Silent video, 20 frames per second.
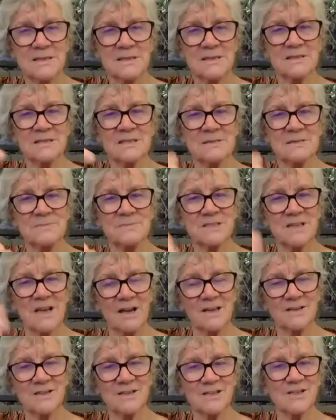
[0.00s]
to some
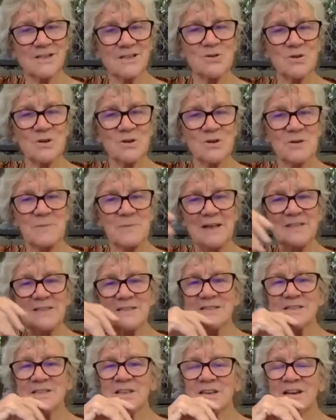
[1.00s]
scientists talk about
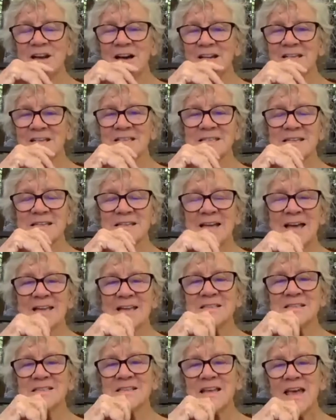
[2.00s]
this in the United
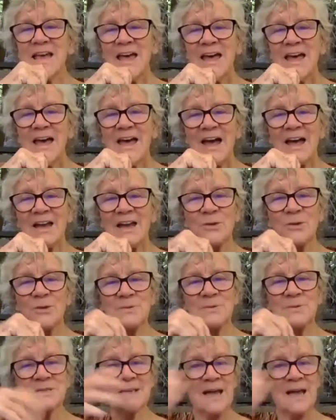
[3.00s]
States, and I
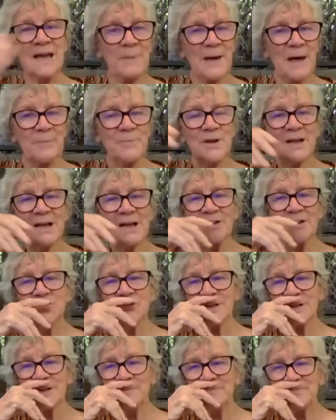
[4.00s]
was down in Pablo
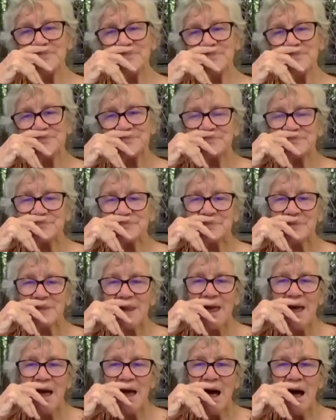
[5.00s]
country,
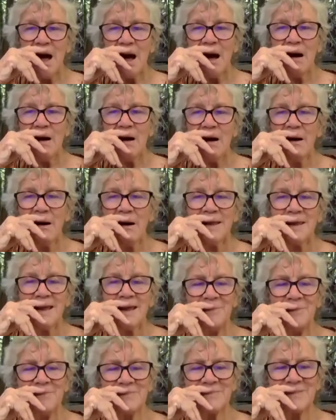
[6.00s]
I
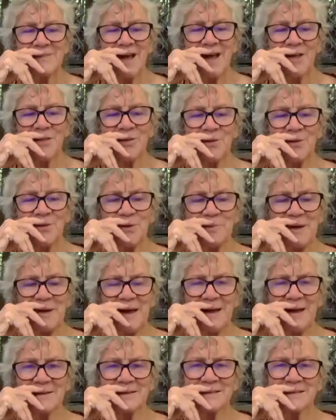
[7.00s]
thought
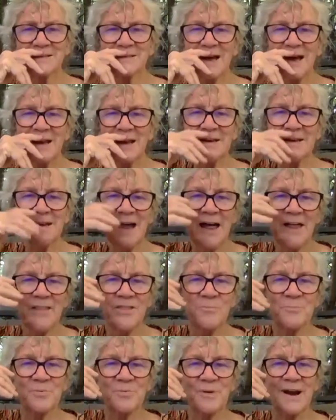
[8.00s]
about
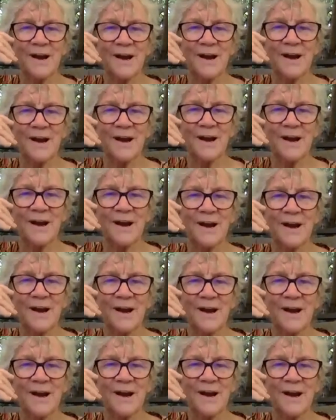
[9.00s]
another brain that I think we
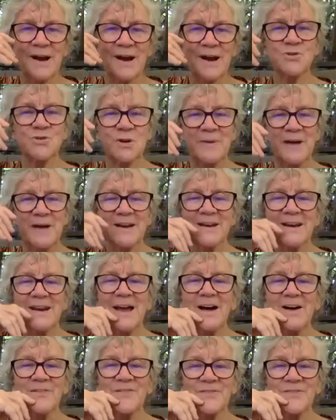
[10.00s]
don't talk about
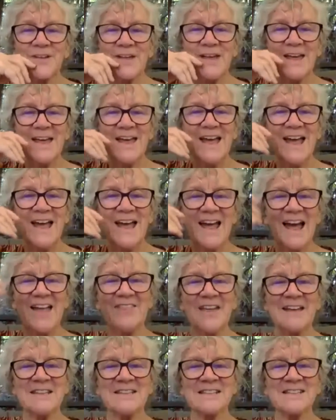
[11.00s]
enough,
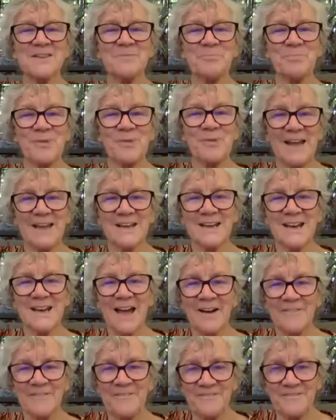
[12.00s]
and that's the brain in
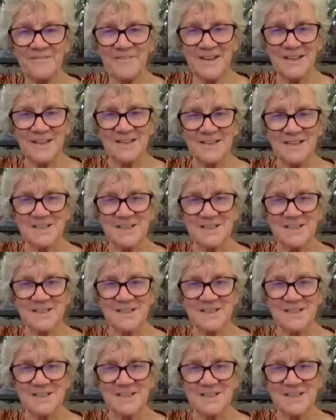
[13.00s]
our feet.